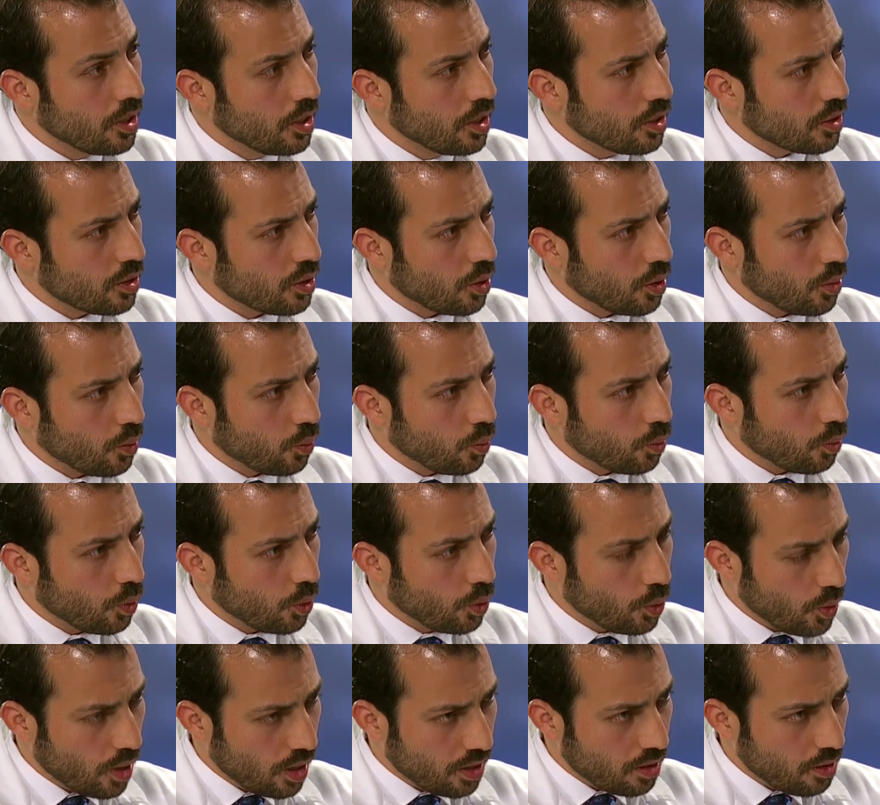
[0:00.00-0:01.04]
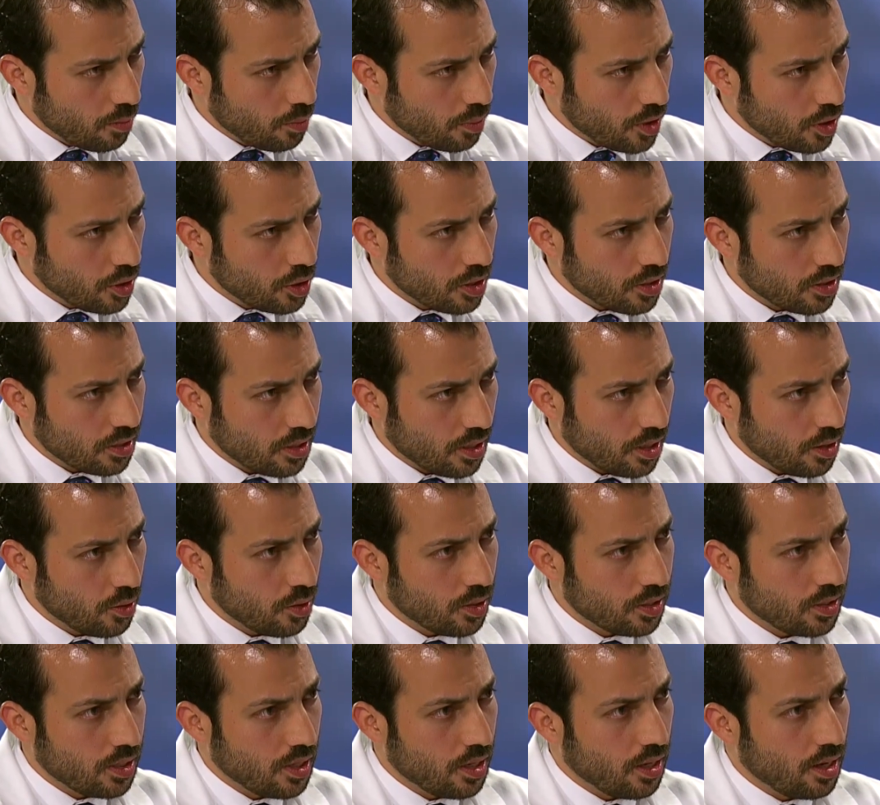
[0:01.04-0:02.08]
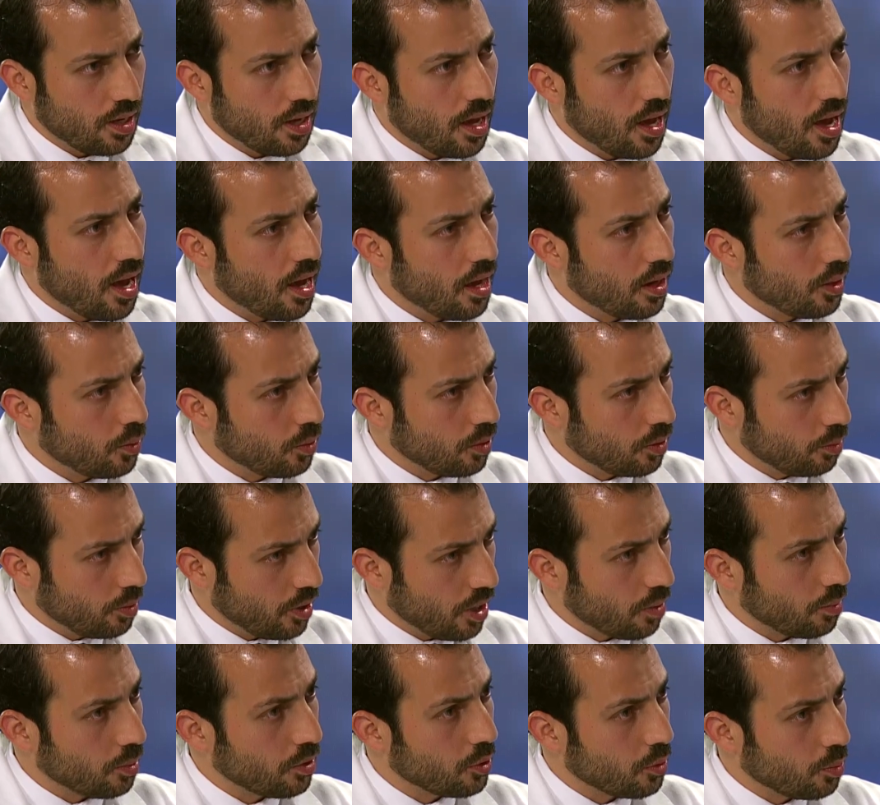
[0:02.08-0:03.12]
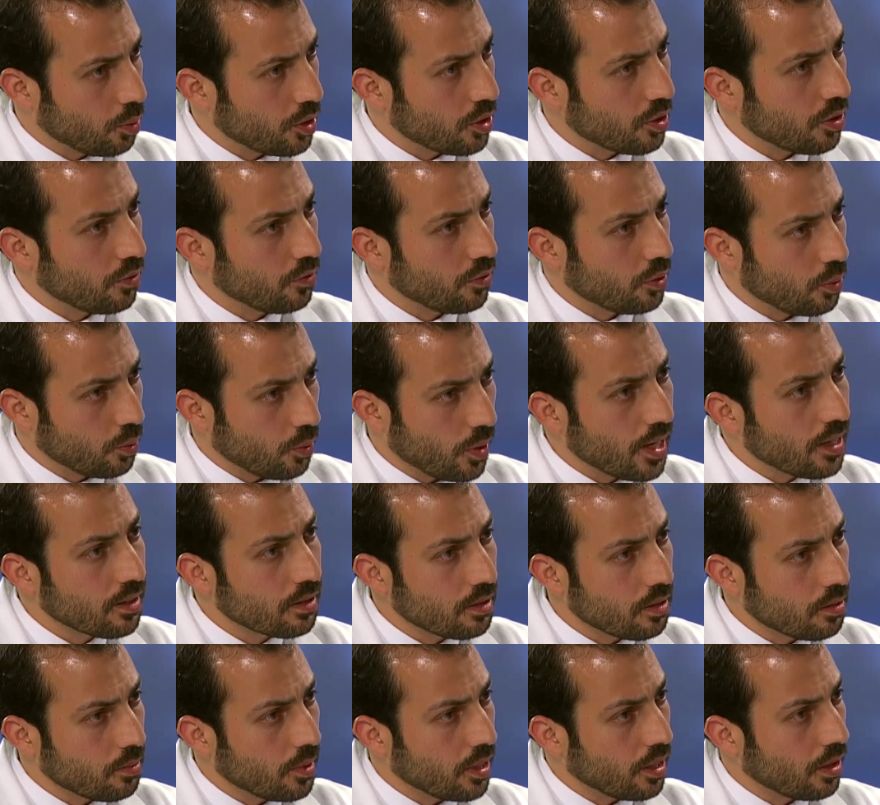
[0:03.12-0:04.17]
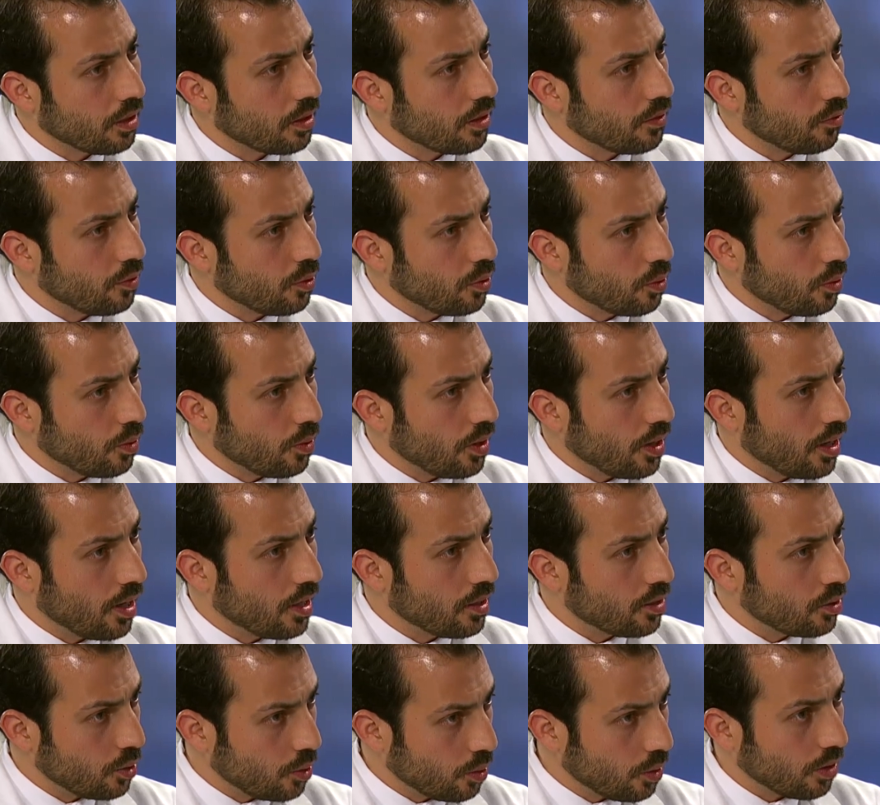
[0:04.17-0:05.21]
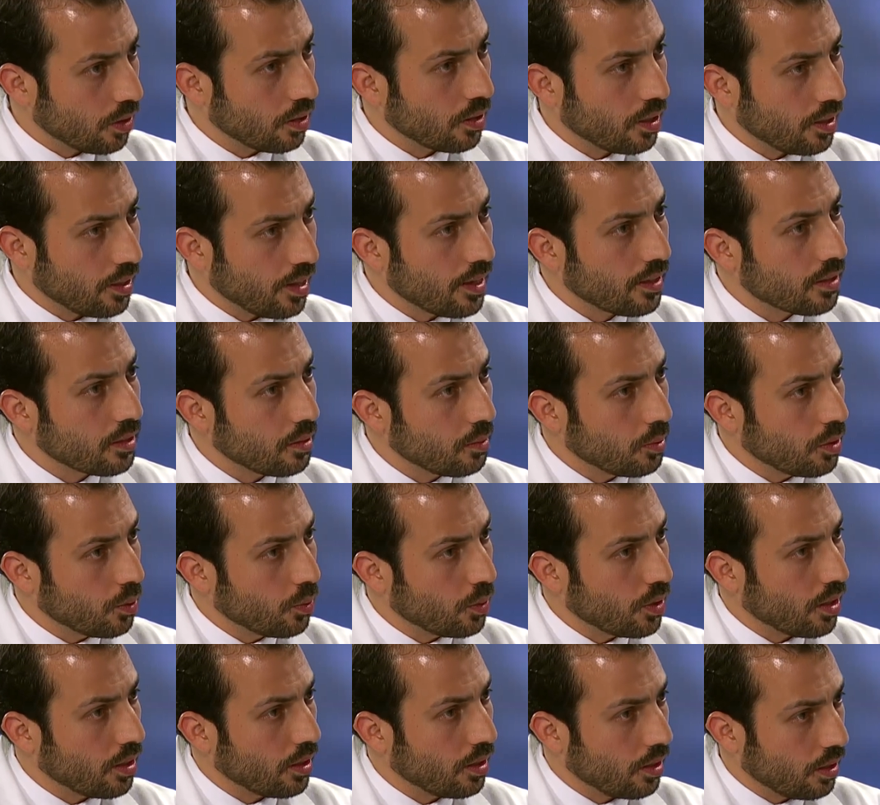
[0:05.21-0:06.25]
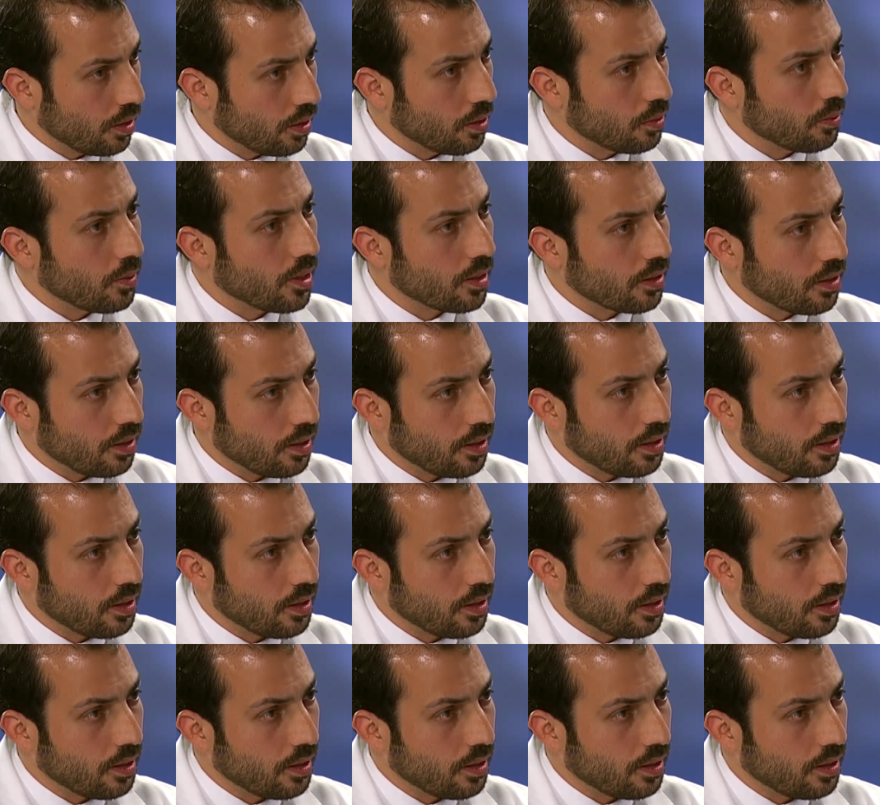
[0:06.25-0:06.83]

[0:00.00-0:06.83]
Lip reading: So who are the patients that you say, I will be able to preserve your rectum and I'll give you a total colectomy with an ileorectal